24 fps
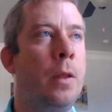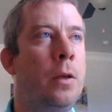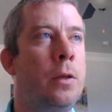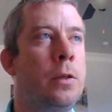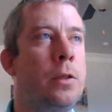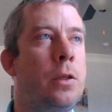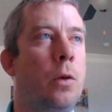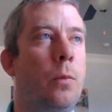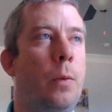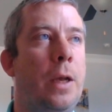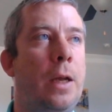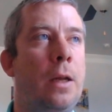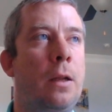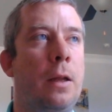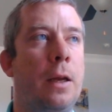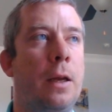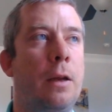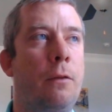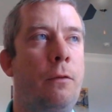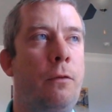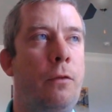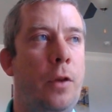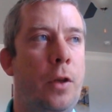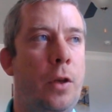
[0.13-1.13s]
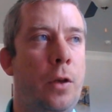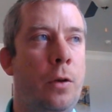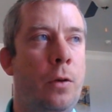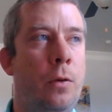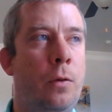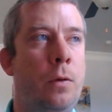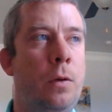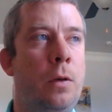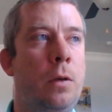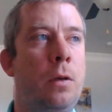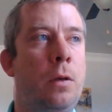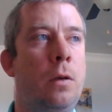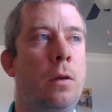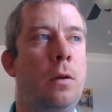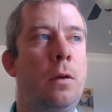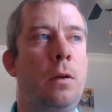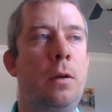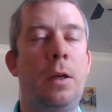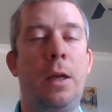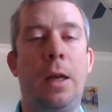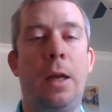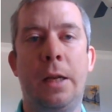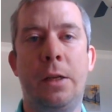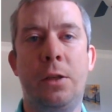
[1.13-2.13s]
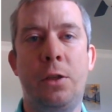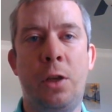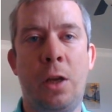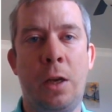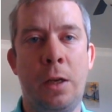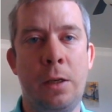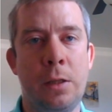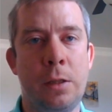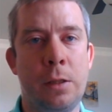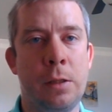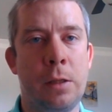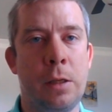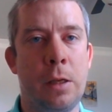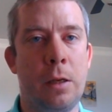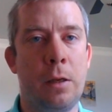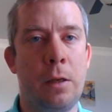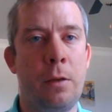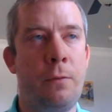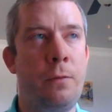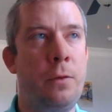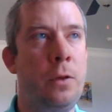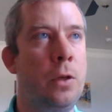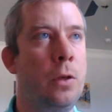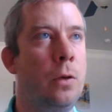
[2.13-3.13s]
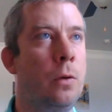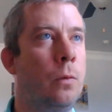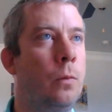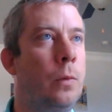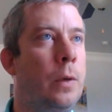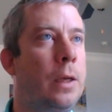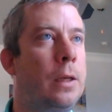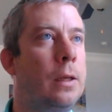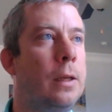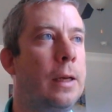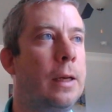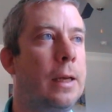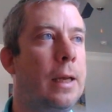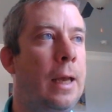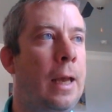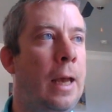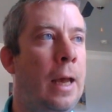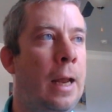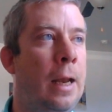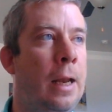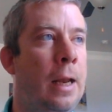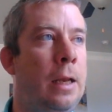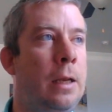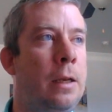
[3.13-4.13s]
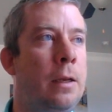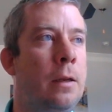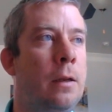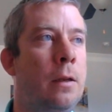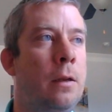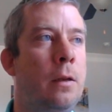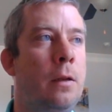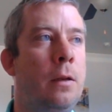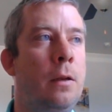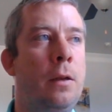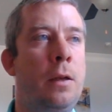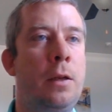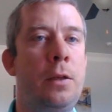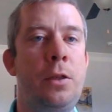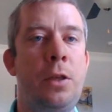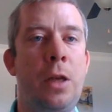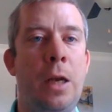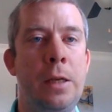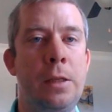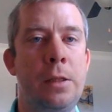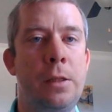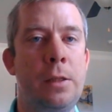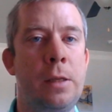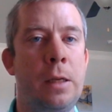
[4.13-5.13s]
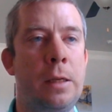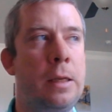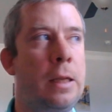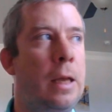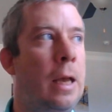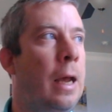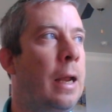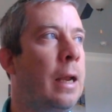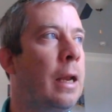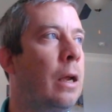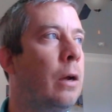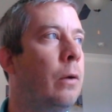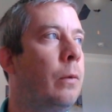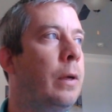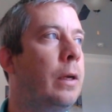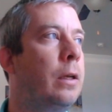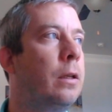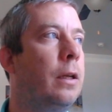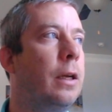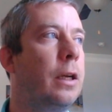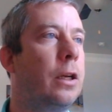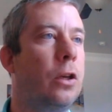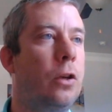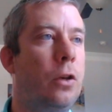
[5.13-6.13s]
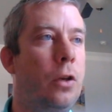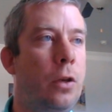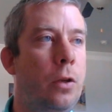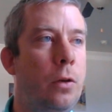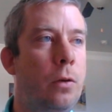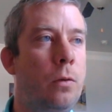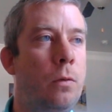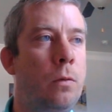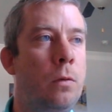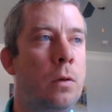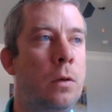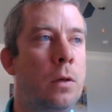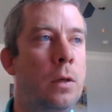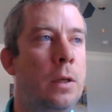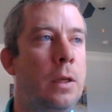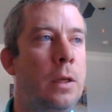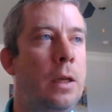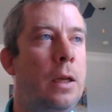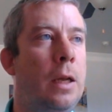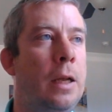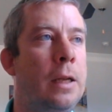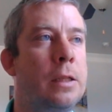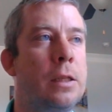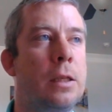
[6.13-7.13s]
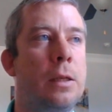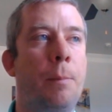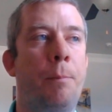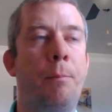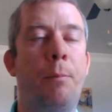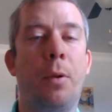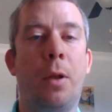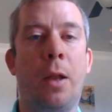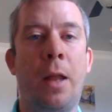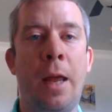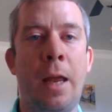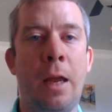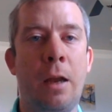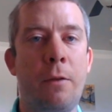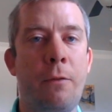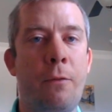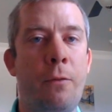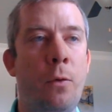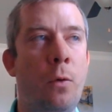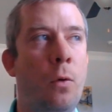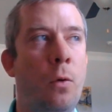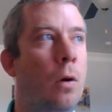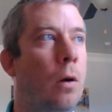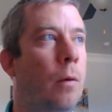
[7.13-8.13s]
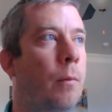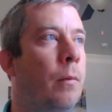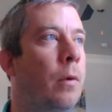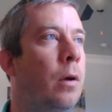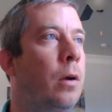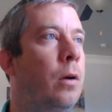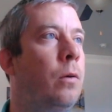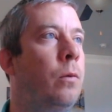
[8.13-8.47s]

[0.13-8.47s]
So we click view, it changes it to view. We click edit, changes it to edit. We click new, it's the blank form.